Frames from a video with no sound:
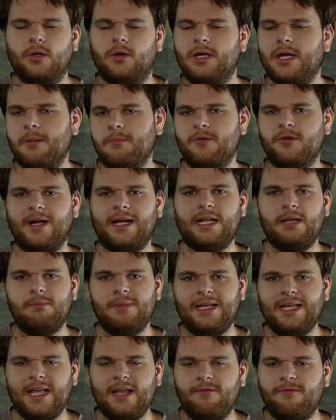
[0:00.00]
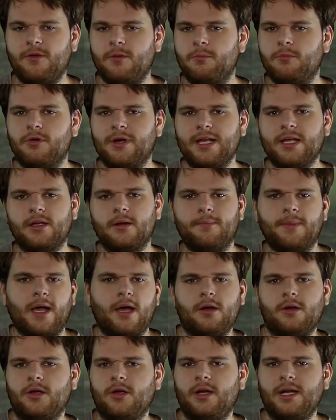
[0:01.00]
Don't come crying to me if you break your
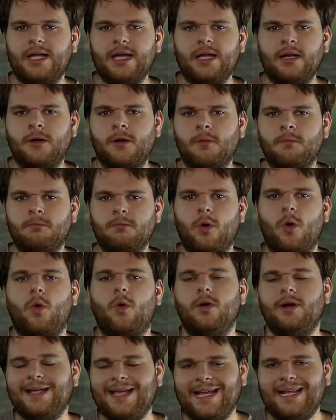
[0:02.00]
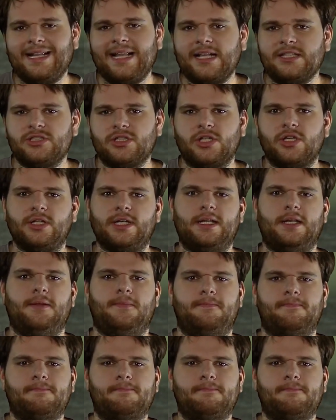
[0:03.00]
powder coating gun or get electrocuted.